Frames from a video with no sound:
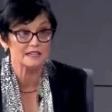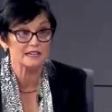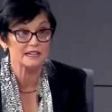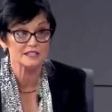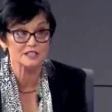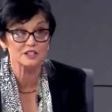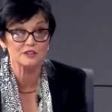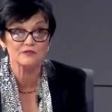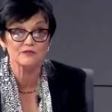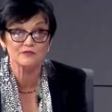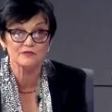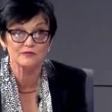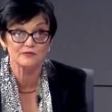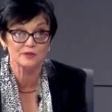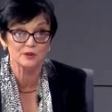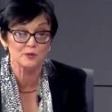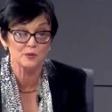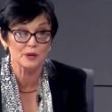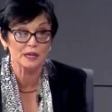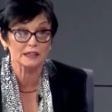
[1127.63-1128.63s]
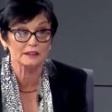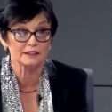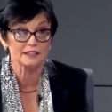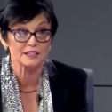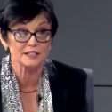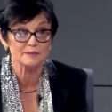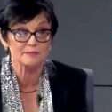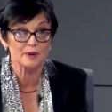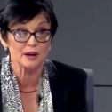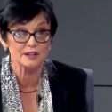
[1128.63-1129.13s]
as quickly
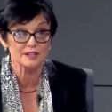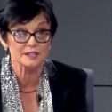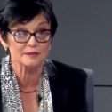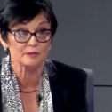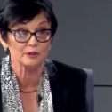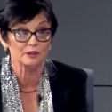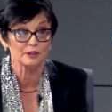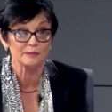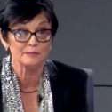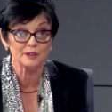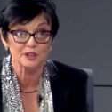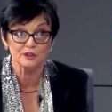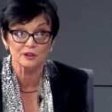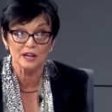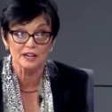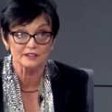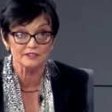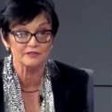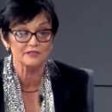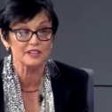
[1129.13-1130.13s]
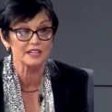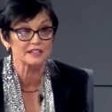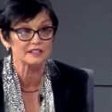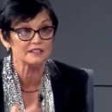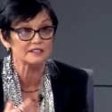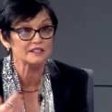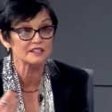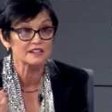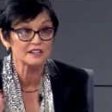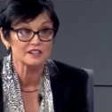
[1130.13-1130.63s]
as possible. I mean, there are a lot of
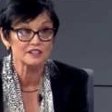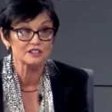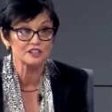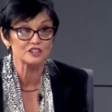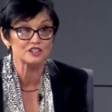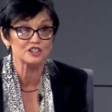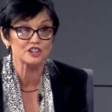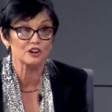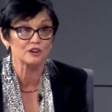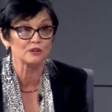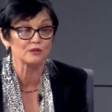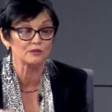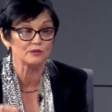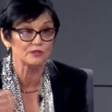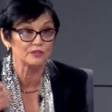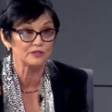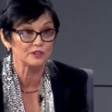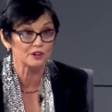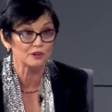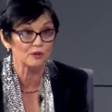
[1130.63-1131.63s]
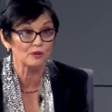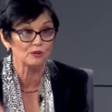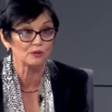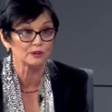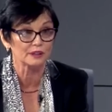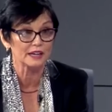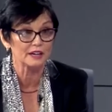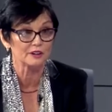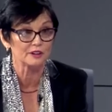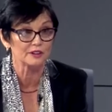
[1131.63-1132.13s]
things to show your whole
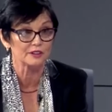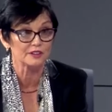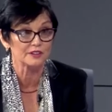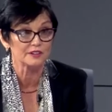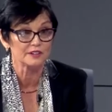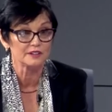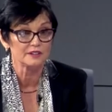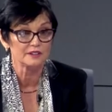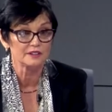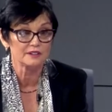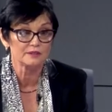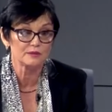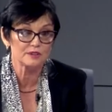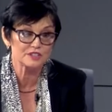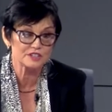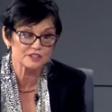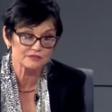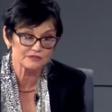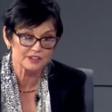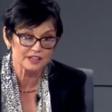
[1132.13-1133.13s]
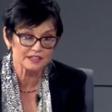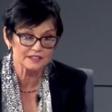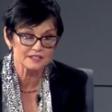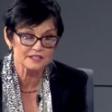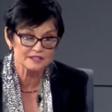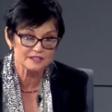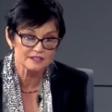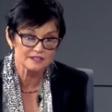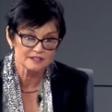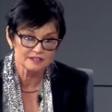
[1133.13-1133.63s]
health, which
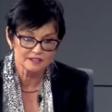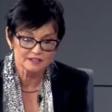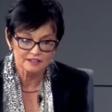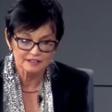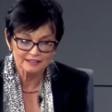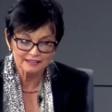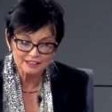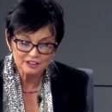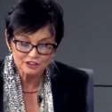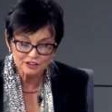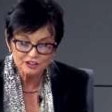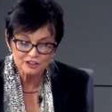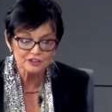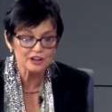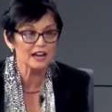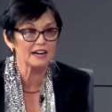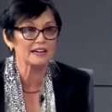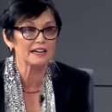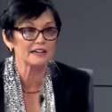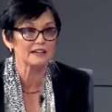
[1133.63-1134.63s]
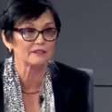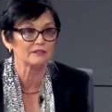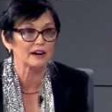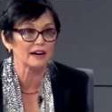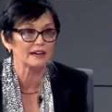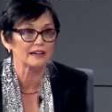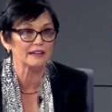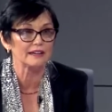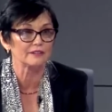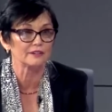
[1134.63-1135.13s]
affects you're not eating right
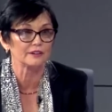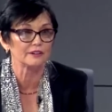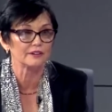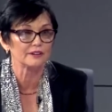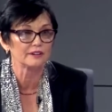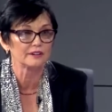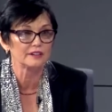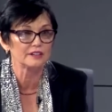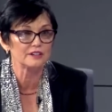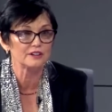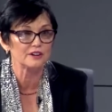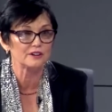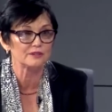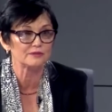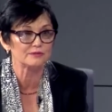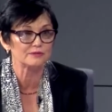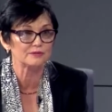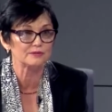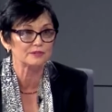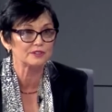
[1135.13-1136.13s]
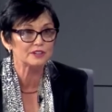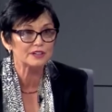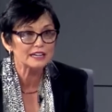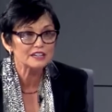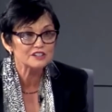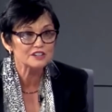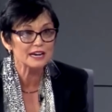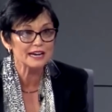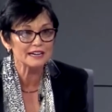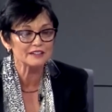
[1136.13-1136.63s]
either, you know, because you
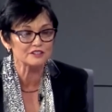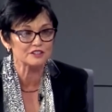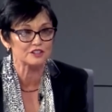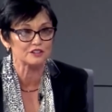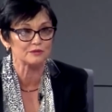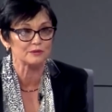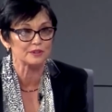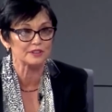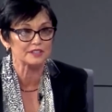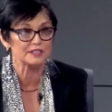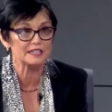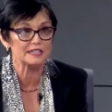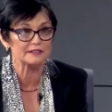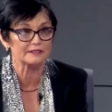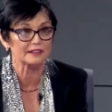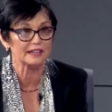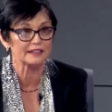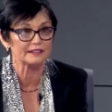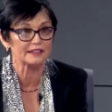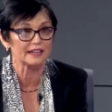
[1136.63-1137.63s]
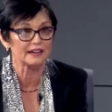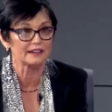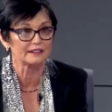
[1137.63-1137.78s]
can't chew with teeth like that.